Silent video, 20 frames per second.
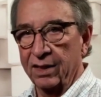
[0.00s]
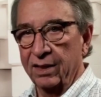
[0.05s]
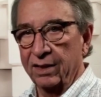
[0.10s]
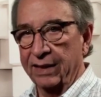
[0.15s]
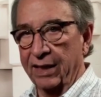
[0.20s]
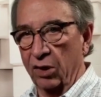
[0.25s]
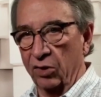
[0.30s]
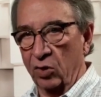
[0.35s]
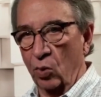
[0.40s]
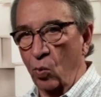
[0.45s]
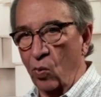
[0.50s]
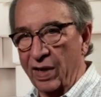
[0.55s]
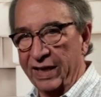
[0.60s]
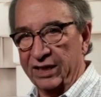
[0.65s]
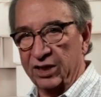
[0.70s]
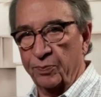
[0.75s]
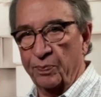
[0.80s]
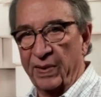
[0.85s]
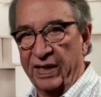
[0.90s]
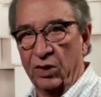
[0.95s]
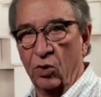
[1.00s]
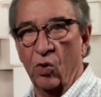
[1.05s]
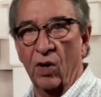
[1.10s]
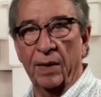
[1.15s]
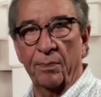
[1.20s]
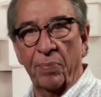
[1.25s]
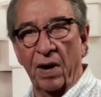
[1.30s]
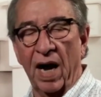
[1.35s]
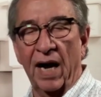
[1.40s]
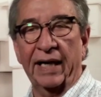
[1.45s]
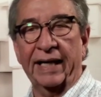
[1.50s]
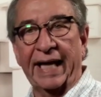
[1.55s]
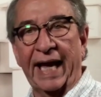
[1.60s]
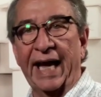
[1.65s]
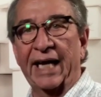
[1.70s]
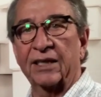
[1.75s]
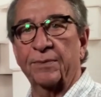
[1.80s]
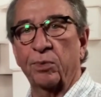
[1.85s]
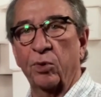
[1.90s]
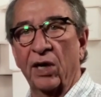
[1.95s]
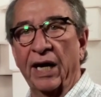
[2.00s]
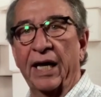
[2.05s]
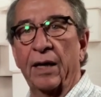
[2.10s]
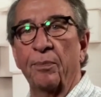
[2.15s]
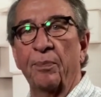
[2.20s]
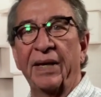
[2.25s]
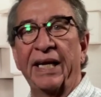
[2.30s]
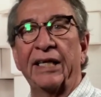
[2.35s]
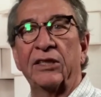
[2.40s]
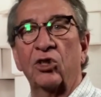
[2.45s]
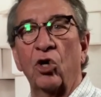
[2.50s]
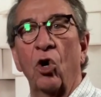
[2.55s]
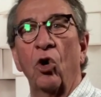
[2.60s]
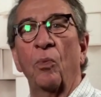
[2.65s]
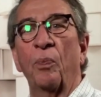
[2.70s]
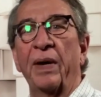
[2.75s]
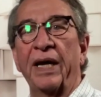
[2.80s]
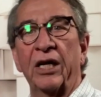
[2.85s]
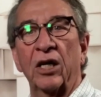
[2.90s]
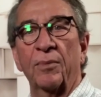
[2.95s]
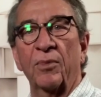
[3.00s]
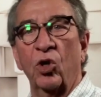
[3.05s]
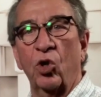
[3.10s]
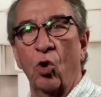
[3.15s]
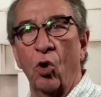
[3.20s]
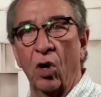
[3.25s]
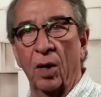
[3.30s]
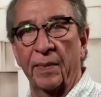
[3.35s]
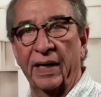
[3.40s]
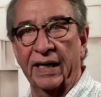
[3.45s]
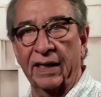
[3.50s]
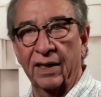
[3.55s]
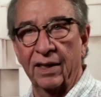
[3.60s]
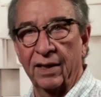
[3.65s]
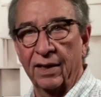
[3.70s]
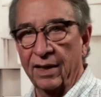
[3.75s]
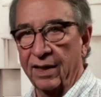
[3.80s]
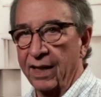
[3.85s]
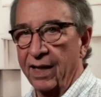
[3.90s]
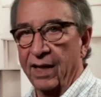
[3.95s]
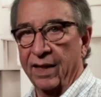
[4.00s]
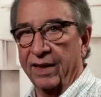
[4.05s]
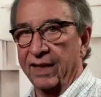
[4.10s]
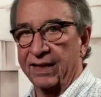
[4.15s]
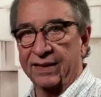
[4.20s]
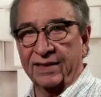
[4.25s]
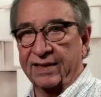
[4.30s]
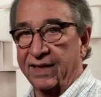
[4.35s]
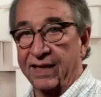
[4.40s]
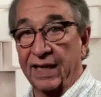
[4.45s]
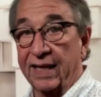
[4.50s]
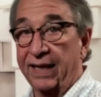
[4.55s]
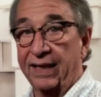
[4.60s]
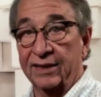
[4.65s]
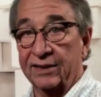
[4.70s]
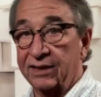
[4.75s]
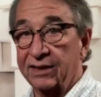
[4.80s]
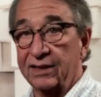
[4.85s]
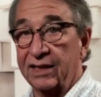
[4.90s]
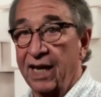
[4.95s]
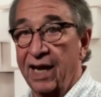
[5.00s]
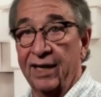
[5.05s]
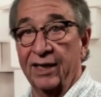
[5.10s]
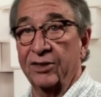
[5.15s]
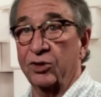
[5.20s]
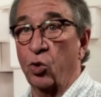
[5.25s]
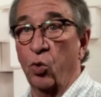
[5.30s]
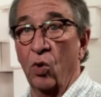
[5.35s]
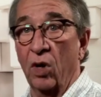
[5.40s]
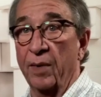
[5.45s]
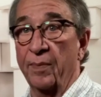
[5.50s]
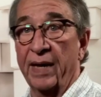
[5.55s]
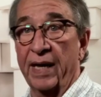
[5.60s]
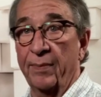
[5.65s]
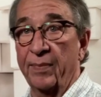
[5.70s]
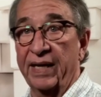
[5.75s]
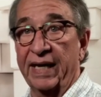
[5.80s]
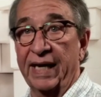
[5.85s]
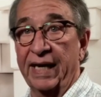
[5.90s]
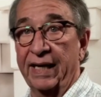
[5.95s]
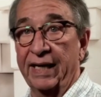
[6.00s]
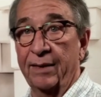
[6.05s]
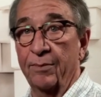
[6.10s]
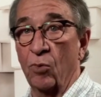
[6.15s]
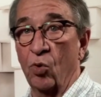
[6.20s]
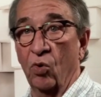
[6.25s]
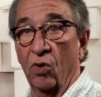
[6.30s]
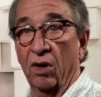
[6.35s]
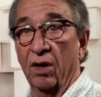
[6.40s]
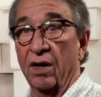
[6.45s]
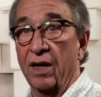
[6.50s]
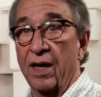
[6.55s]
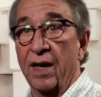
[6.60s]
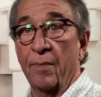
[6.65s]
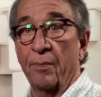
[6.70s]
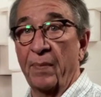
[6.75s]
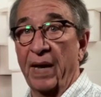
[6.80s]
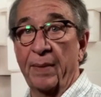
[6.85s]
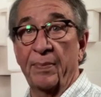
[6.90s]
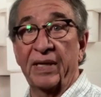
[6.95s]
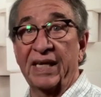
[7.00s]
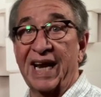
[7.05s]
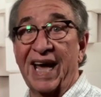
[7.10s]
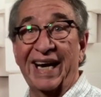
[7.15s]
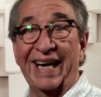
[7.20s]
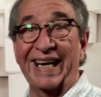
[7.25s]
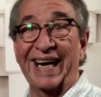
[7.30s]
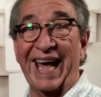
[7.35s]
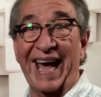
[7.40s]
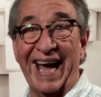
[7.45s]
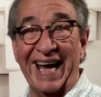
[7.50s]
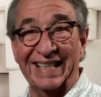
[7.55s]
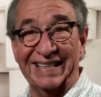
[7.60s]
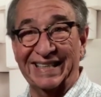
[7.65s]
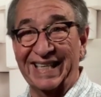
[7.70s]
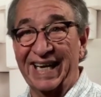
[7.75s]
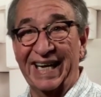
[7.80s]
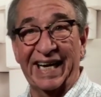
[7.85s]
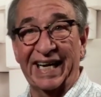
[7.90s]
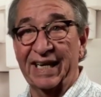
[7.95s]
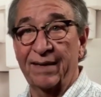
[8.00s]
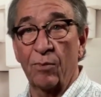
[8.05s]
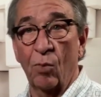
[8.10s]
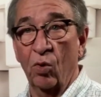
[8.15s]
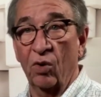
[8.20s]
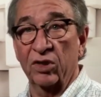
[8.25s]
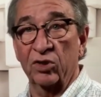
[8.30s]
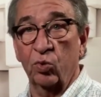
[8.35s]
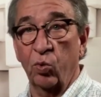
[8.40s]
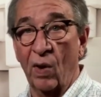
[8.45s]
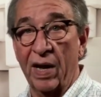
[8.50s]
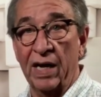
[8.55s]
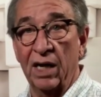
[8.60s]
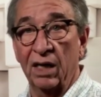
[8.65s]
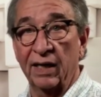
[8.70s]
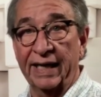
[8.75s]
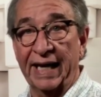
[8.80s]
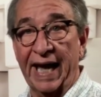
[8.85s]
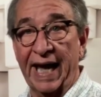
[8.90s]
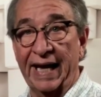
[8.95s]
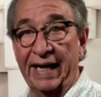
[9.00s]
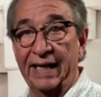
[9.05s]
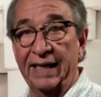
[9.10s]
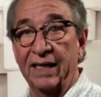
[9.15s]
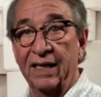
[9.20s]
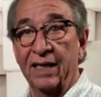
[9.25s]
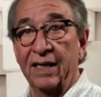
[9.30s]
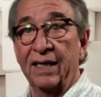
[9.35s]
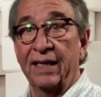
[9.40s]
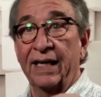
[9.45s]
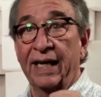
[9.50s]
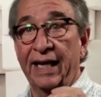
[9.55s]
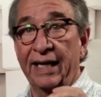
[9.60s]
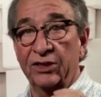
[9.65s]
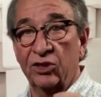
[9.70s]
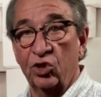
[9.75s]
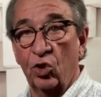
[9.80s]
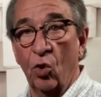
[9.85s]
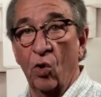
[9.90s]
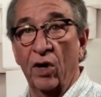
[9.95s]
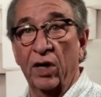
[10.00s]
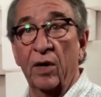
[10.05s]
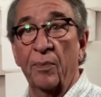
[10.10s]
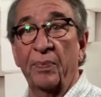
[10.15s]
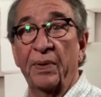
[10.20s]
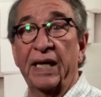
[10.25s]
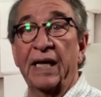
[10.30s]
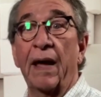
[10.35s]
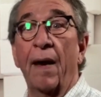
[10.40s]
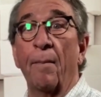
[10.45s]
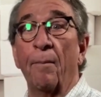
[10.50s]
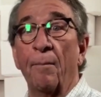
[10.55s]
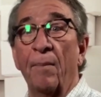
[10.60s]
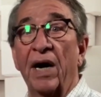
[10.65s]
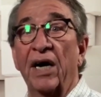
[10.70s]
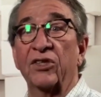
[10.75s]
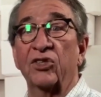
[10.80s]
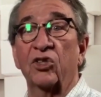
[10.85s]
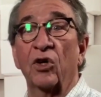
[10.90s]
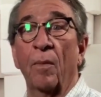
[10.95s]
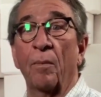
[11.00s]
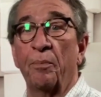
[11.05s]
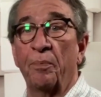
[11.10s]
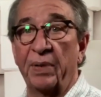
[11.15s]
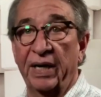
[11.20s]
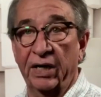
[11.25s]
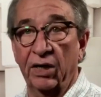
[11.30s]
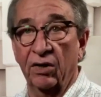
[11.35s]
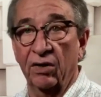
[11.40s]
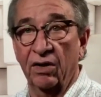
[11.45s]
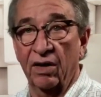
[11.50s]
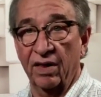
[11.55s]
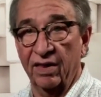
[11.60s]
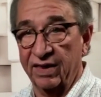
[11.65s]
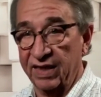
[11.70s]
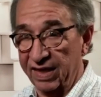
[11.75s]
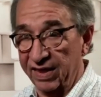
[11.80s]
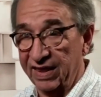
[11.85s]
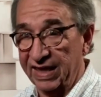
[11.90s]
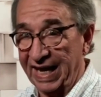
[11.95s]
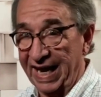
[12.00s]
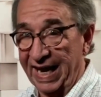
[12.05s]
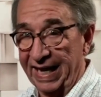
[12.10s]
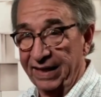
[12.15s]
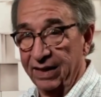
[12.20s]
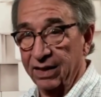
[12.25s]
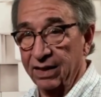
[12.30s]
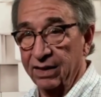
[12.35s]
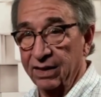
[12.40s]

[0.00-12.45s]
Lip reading: Now, on the What is Bitcoin podcast, PlanB told Peter McCormick, this thing is not a toy maybe anymore. Maybe not an asset anymore as well, he added. It's going to be much bigger than that.